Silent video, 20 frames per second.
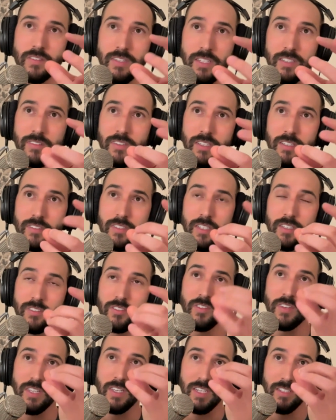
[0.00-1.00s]
this this
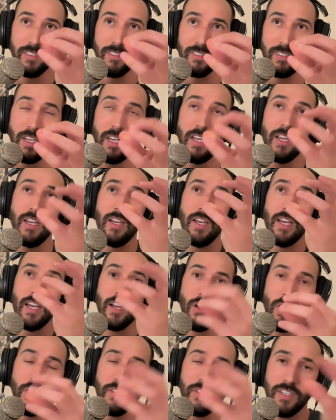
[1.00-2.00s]
this or this
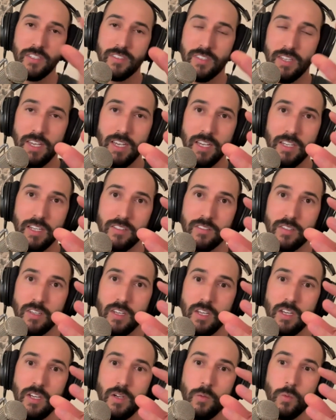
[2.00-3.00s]
and all these things
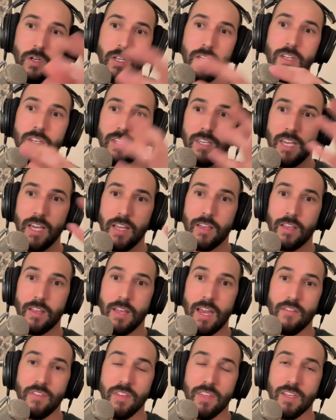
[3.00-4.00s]
would indicate that
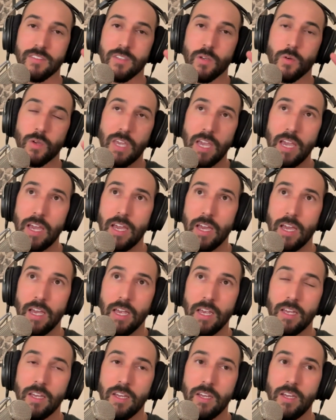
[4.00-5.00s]
everything's
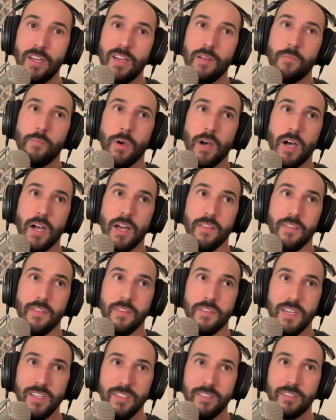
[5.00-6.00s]
okay but
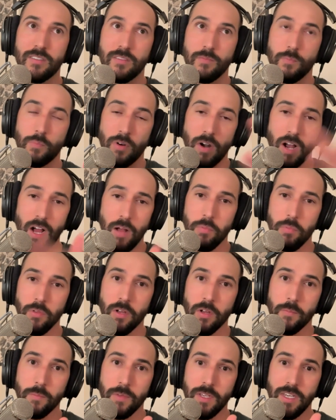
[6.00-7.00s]
this
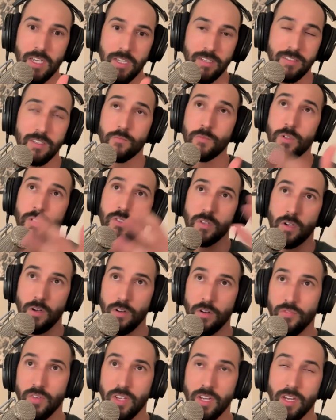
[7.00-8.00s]
problem isn't
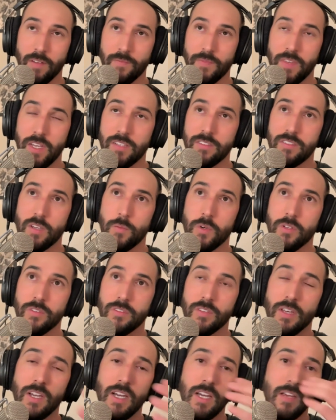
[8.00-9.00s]
resolving in someone's
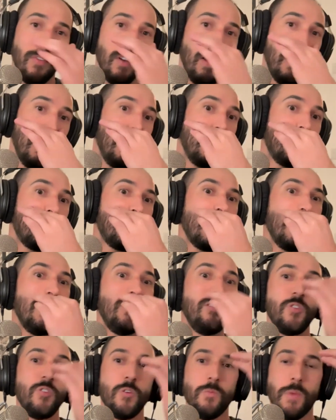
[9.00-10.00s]
life and it
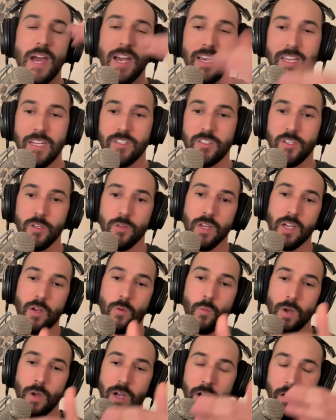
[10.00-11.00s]
sends you back into like
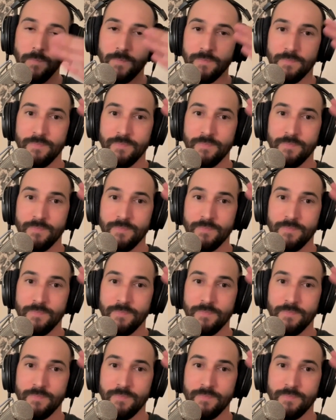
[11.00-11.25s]
well